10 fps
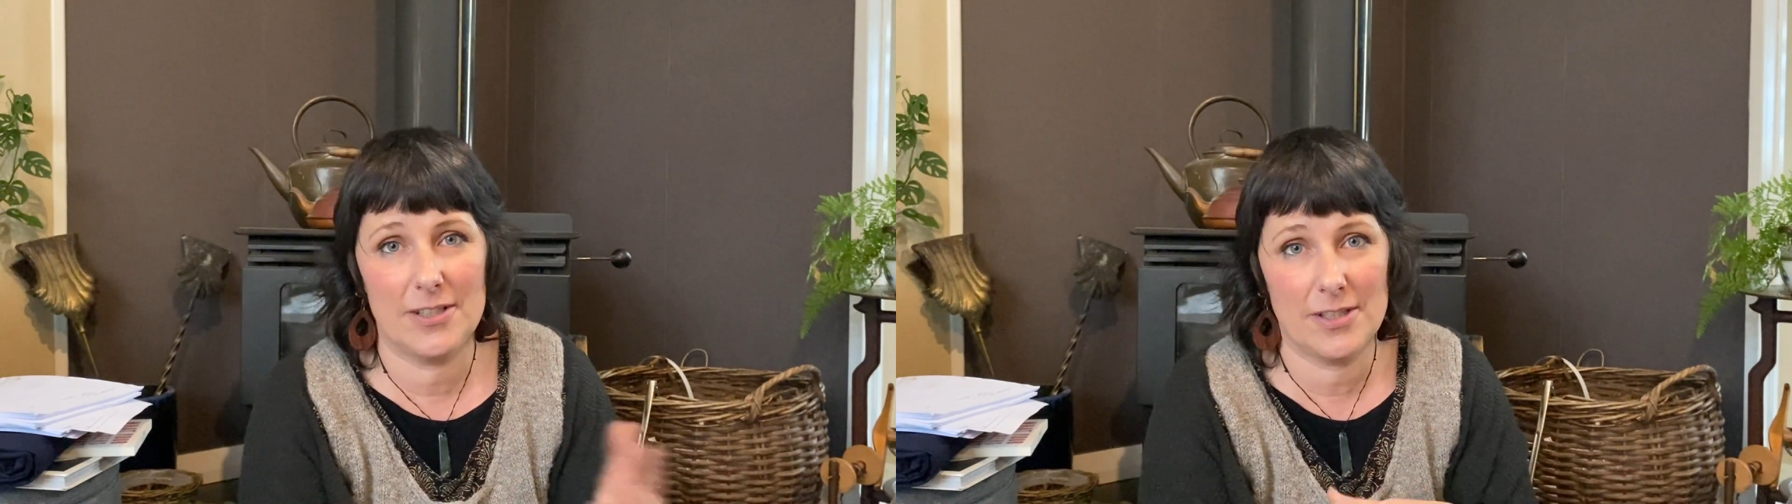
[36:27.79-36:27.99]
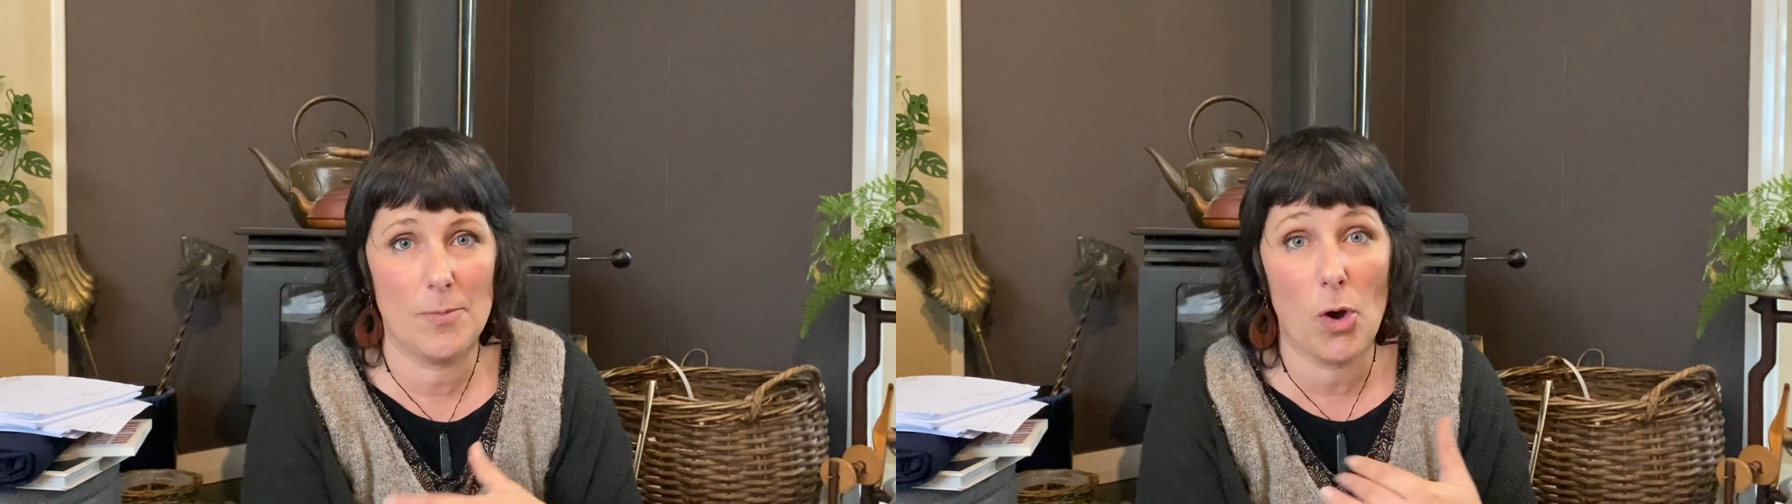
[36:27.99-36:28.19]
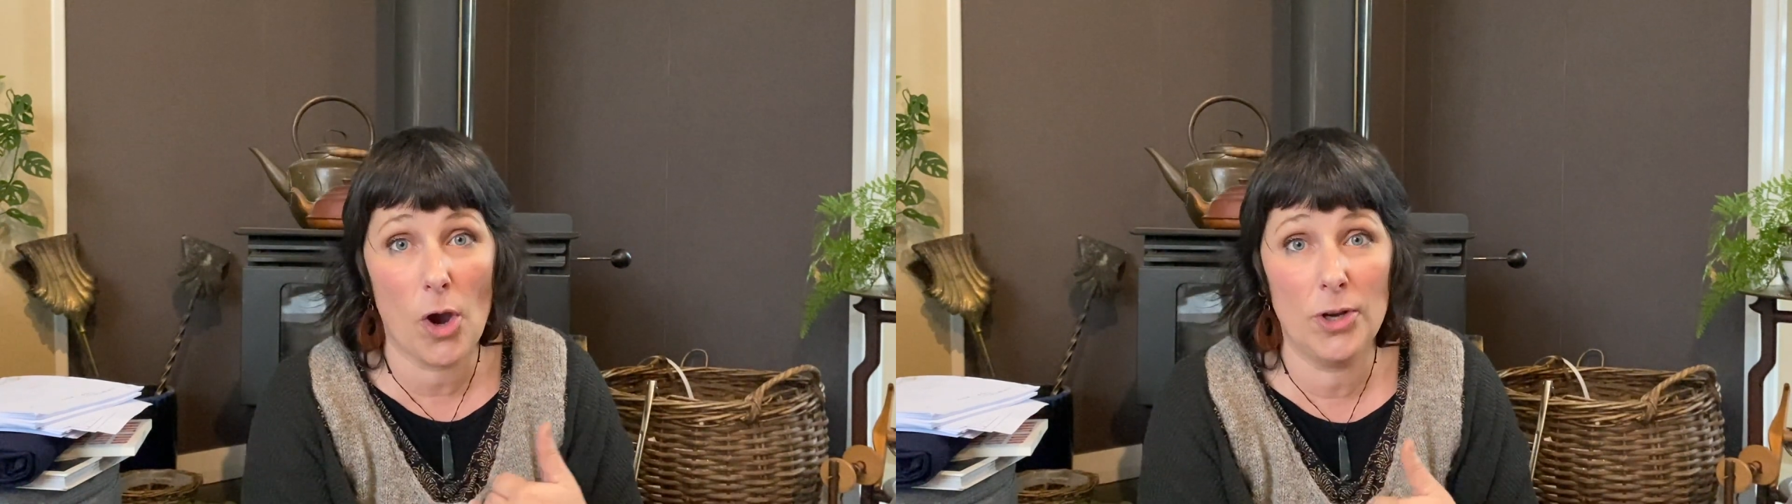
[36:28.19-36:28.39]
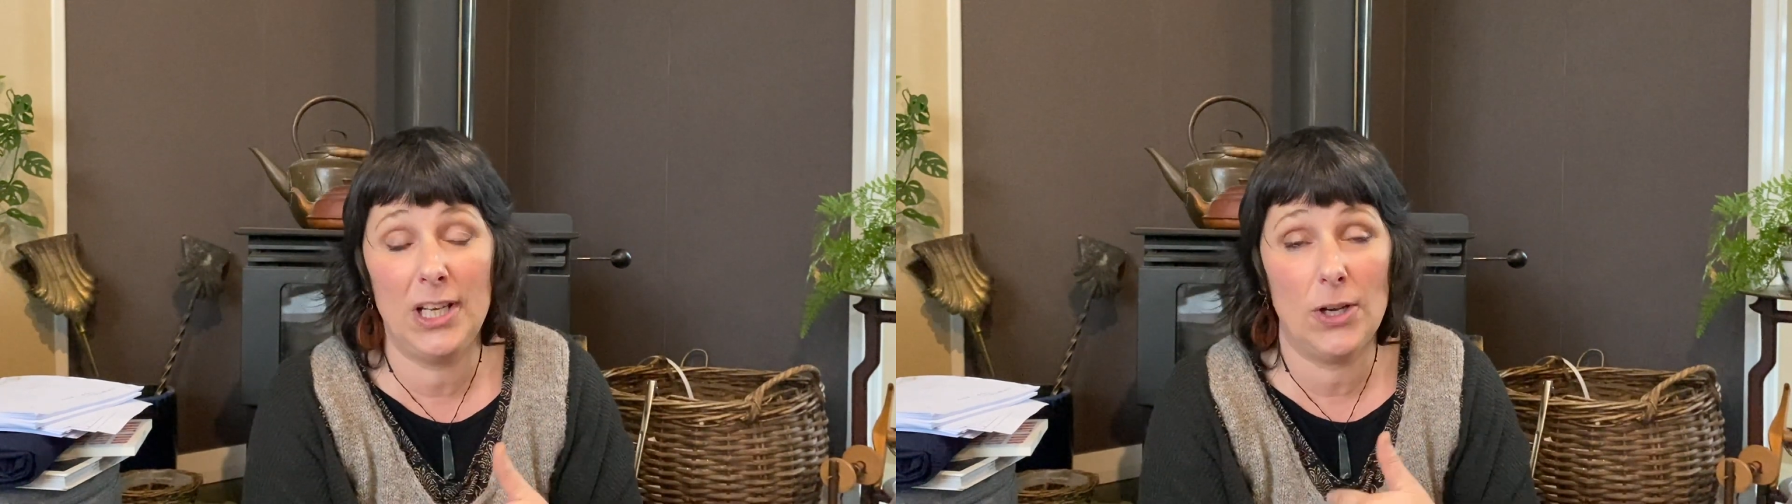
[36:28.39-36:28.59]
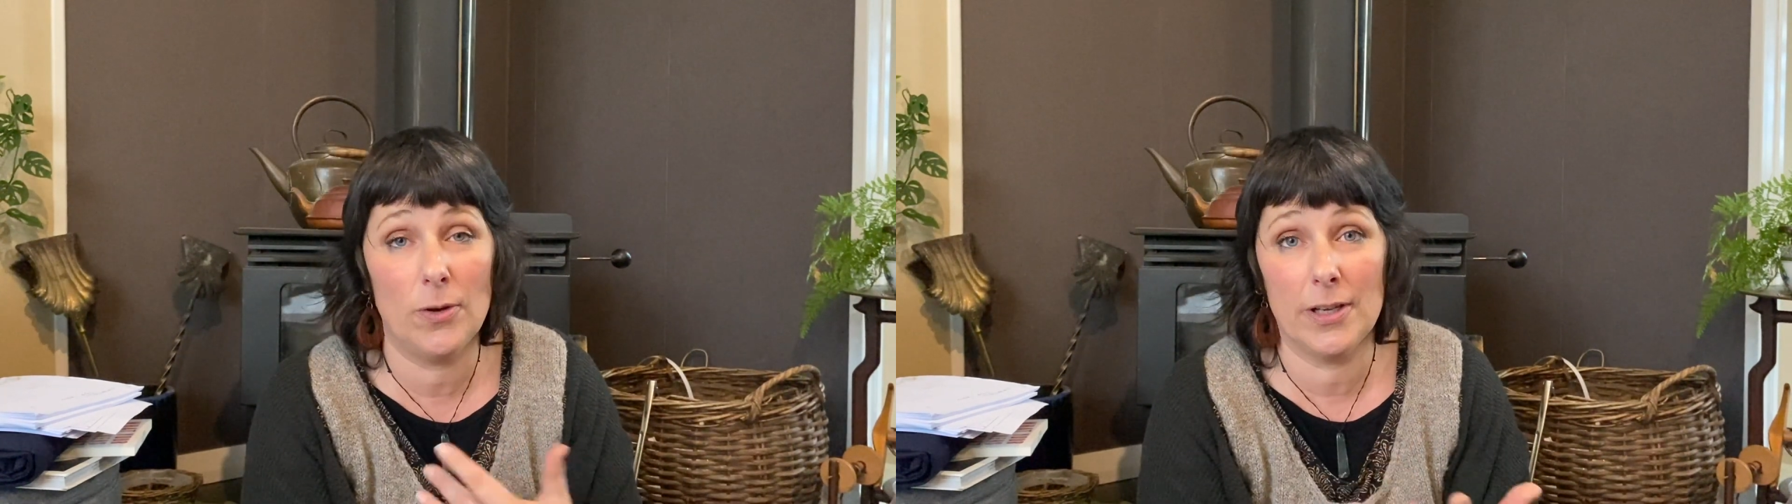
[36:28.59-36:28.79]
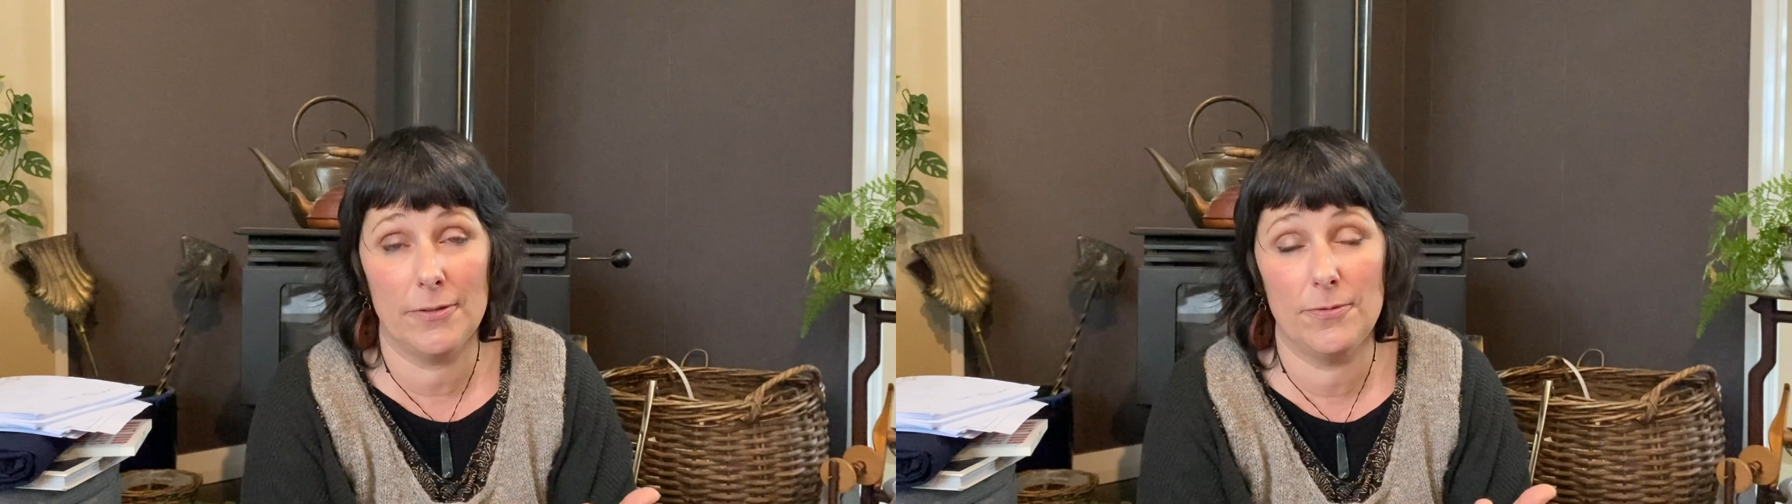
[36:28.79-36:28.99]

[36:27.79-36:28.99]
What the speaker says: because I'm only on it